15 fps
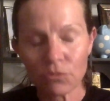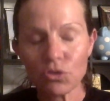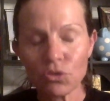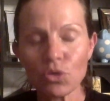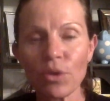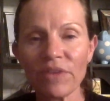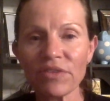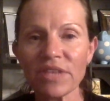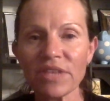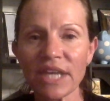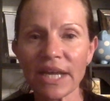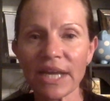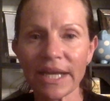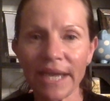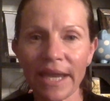do everything
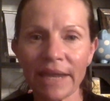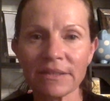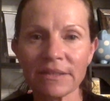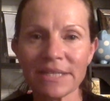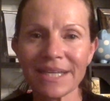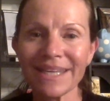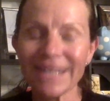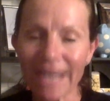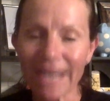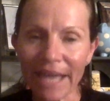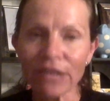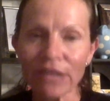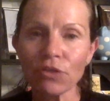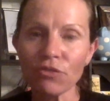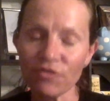I can to
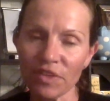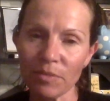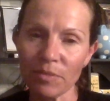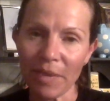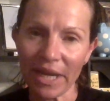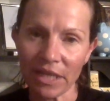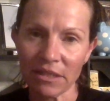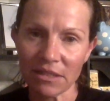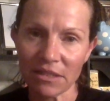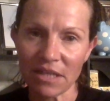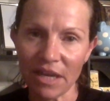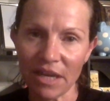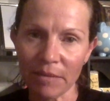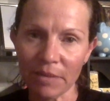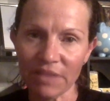get you feedback in a
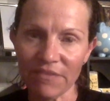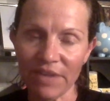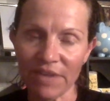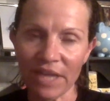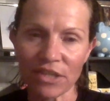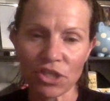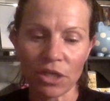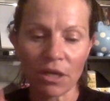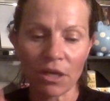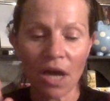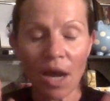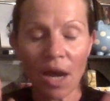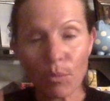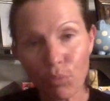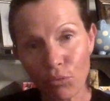timely fashion.
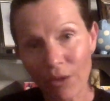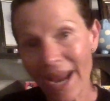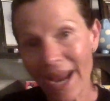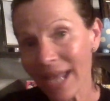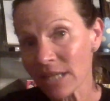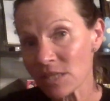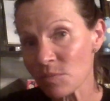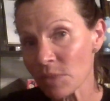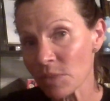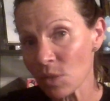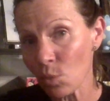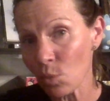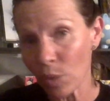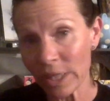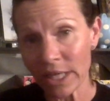A
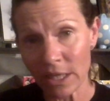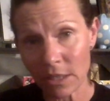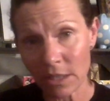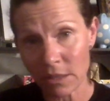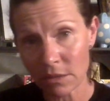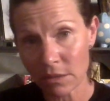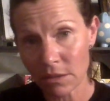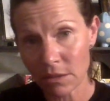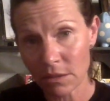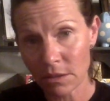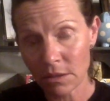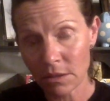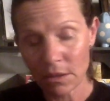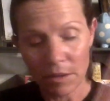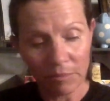Brandman week
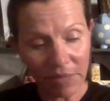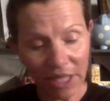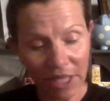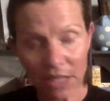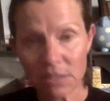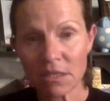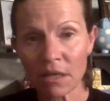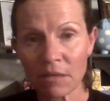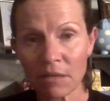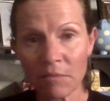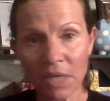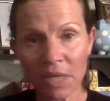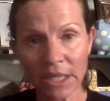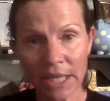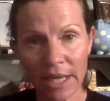begins on a
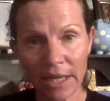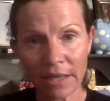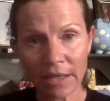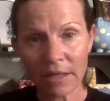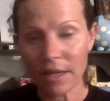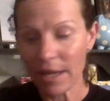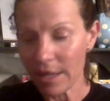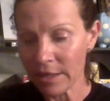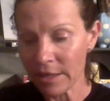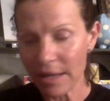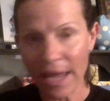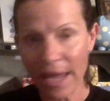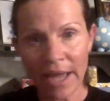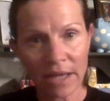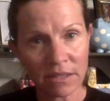Monday and
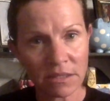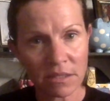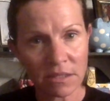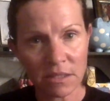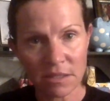ends